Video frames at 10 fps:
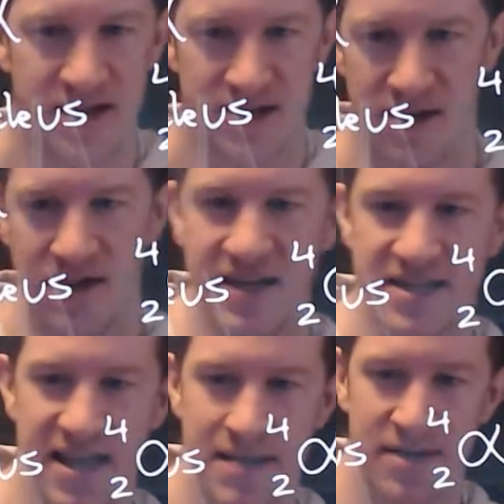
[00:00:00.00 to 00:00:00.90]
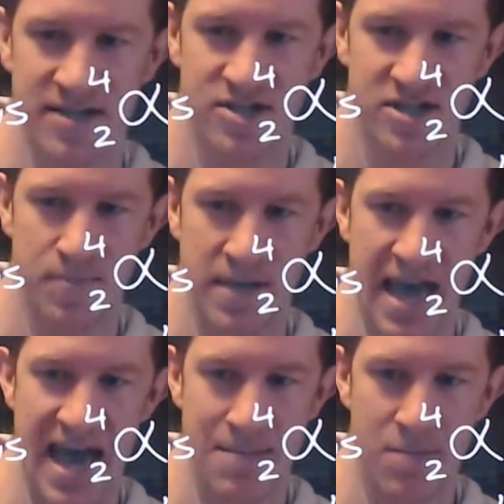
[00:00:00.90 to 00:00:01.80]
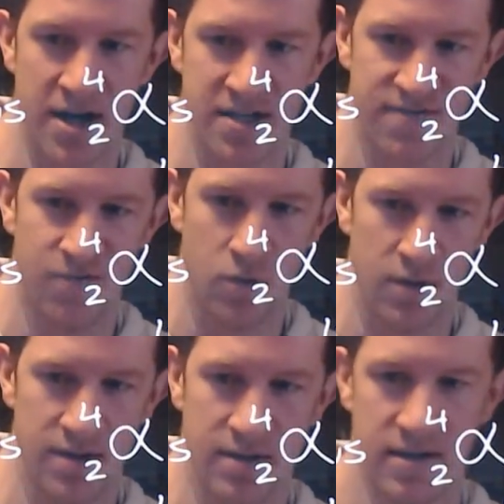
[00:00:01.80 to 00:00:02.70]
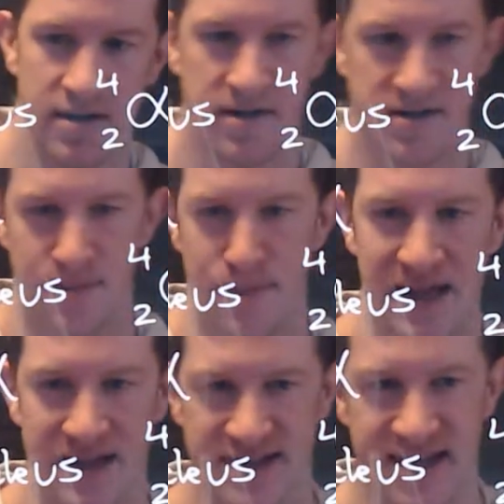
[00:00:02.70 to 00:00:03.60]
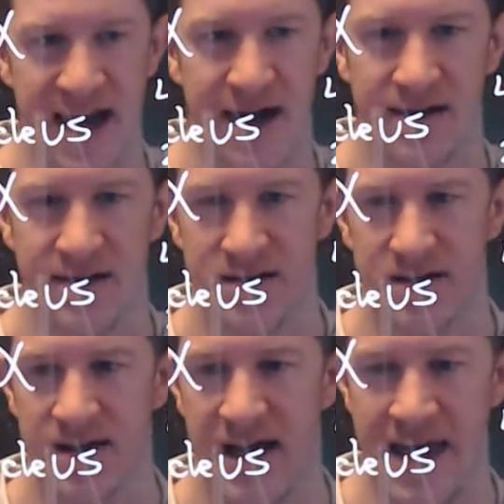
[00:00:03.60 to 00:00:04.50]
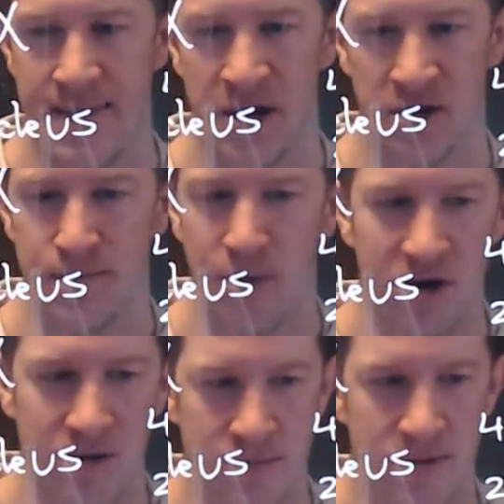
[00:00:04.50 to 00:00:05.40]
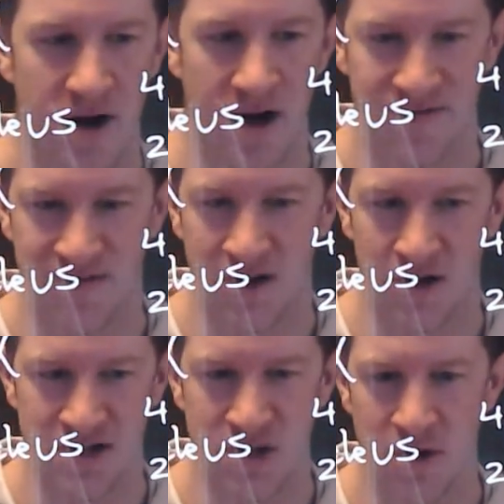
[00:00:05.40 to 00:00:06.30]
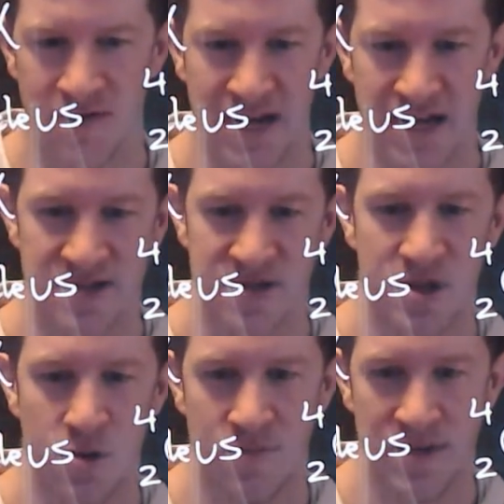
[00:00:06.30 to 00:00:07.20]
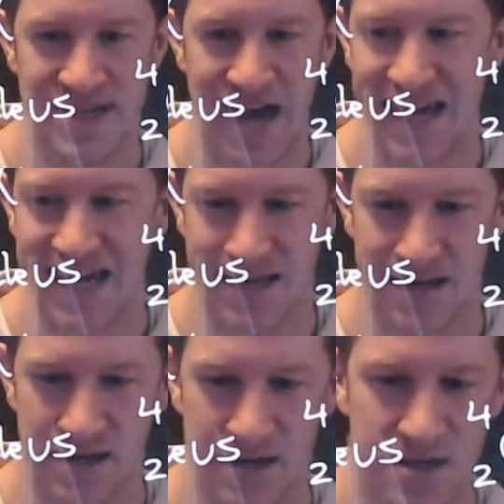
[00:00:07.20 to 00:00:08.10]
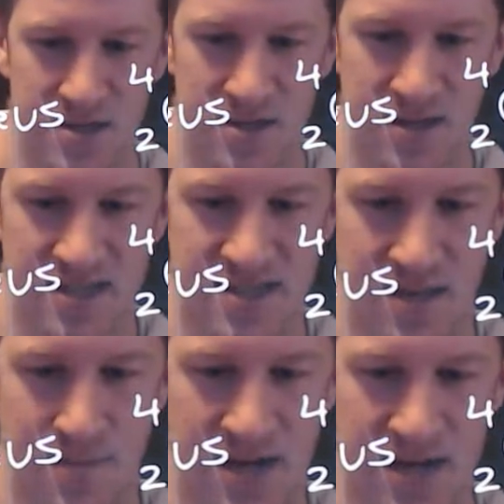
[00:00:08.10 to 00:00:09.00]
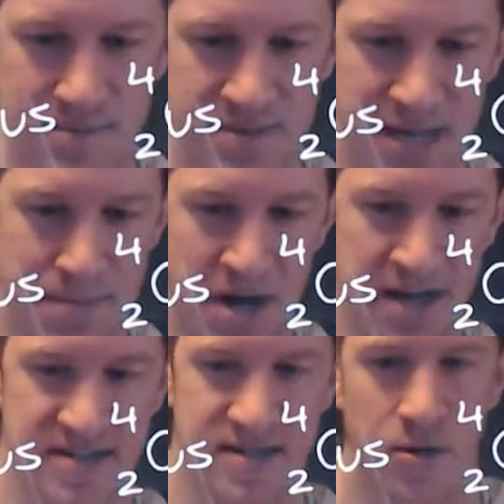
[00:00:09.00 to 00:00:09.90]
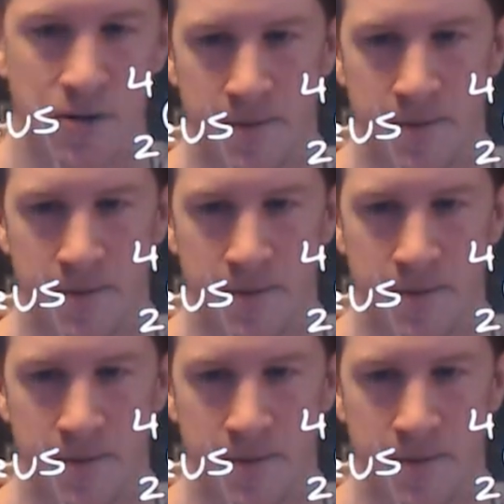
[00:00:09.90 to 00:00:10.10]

So this then must just be A minus 4 to balance out. And then on the bottom, I've got 2 over here, so 2 have been taken. So this then becomes Z minus 2.